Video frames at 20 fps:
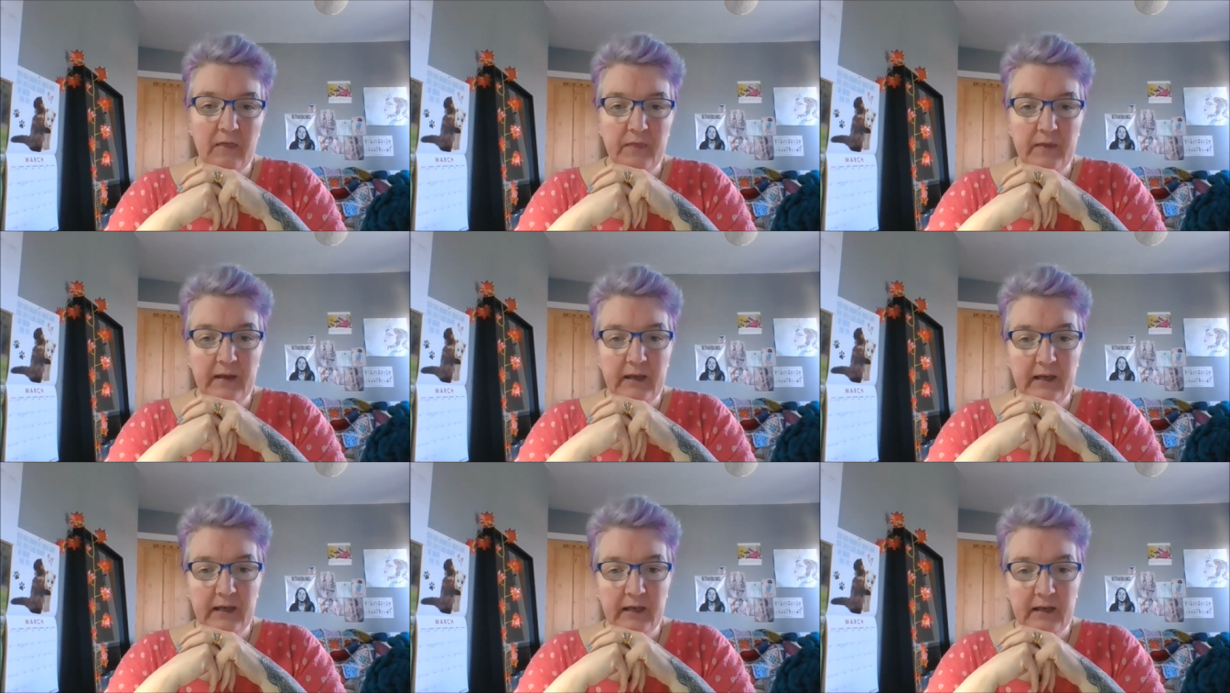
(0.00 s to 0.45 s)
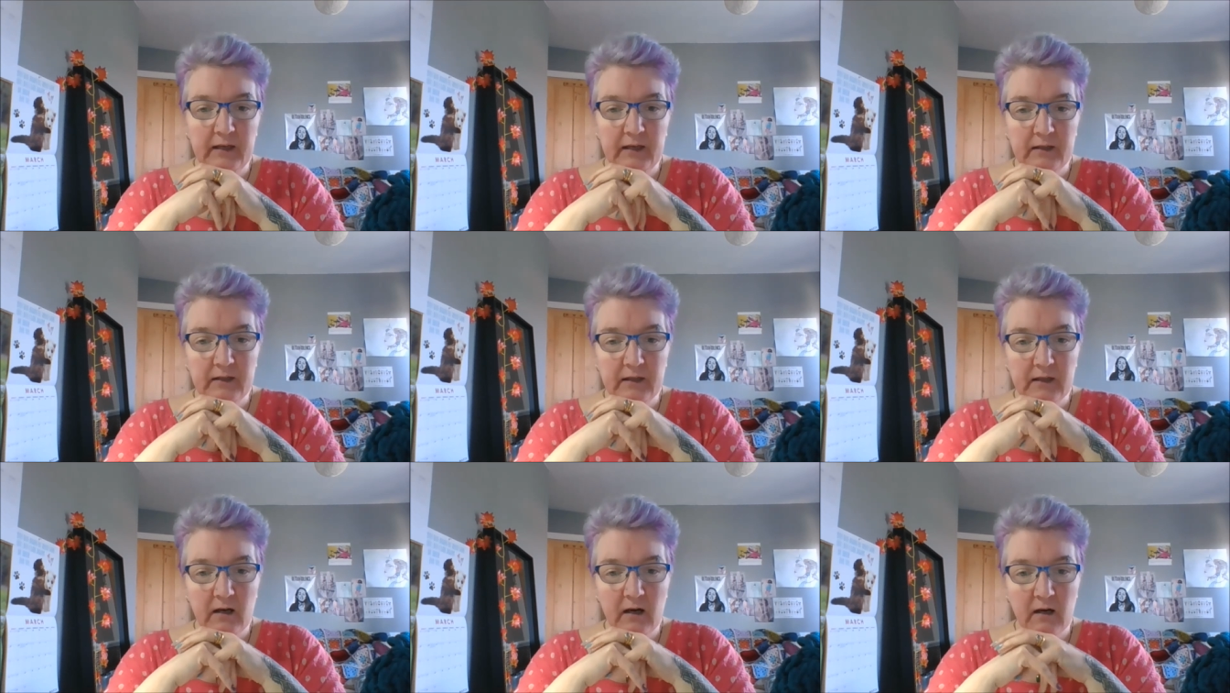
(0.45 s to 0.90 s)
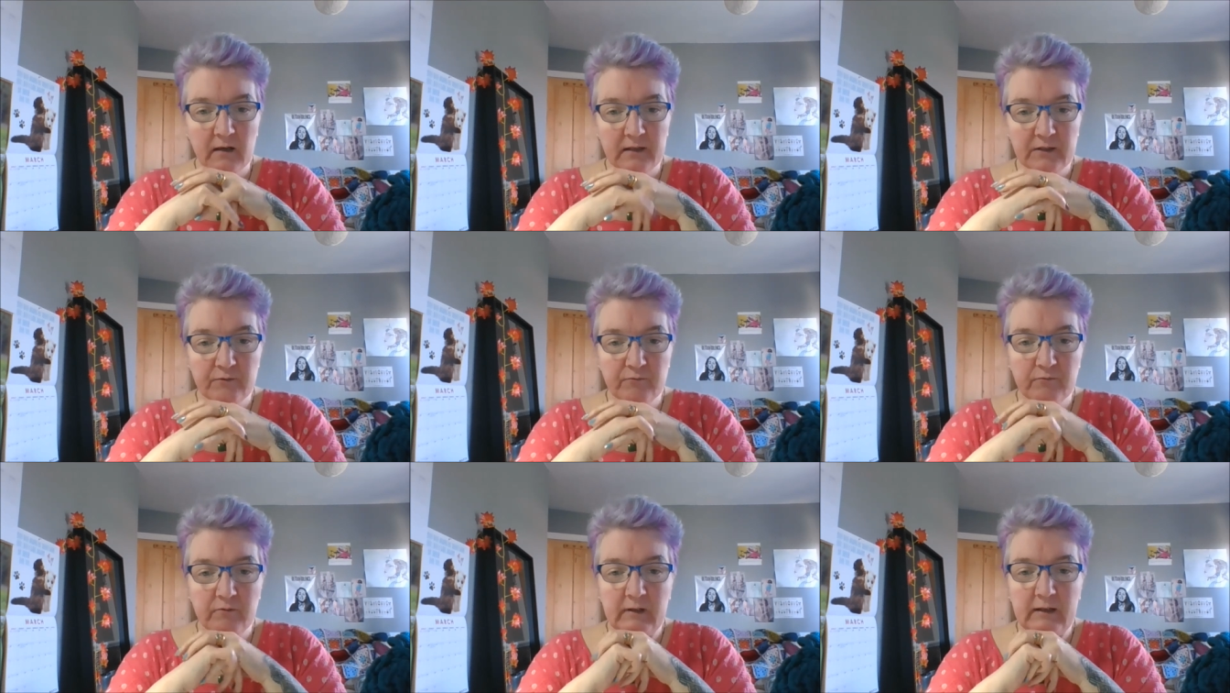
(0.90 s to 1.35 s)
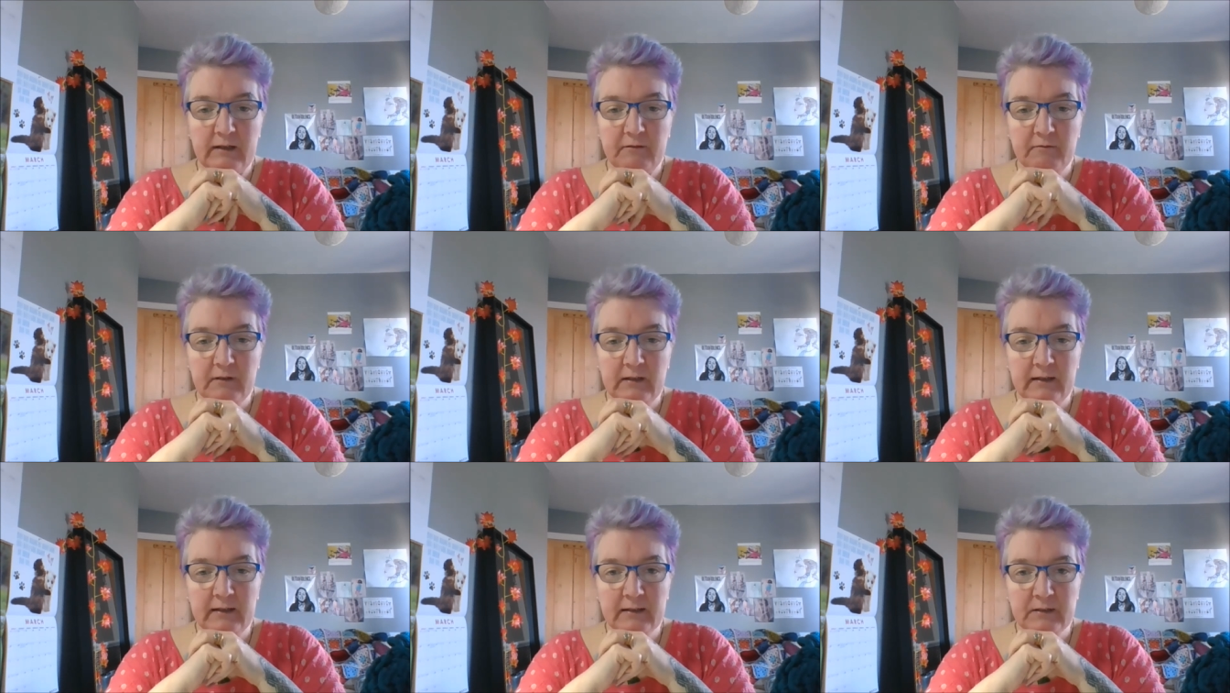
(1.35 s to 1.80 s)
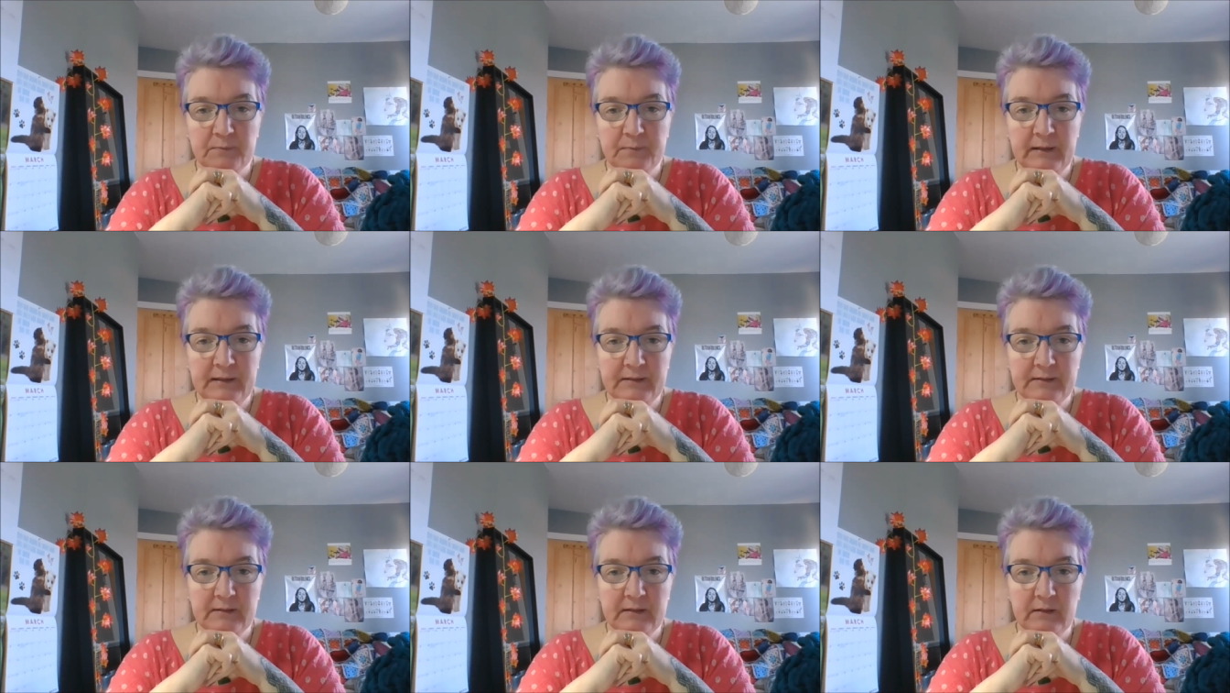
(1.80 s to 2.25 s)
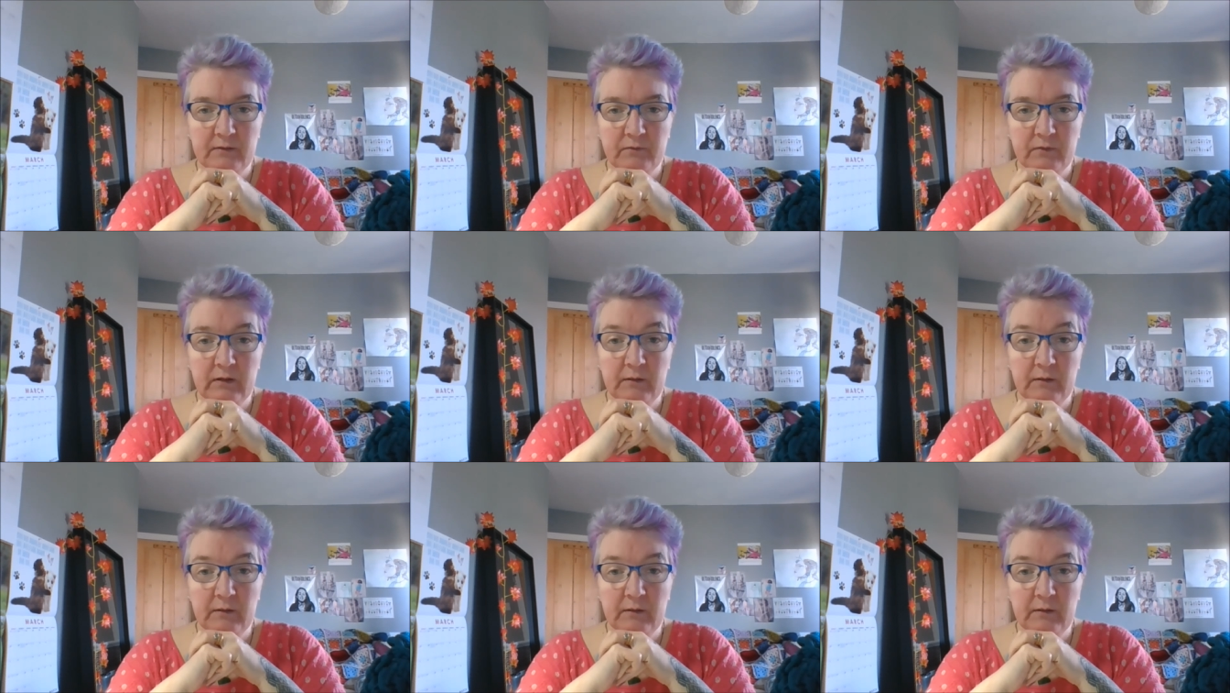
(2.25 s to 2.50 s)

The, the yarn is really, really expensive.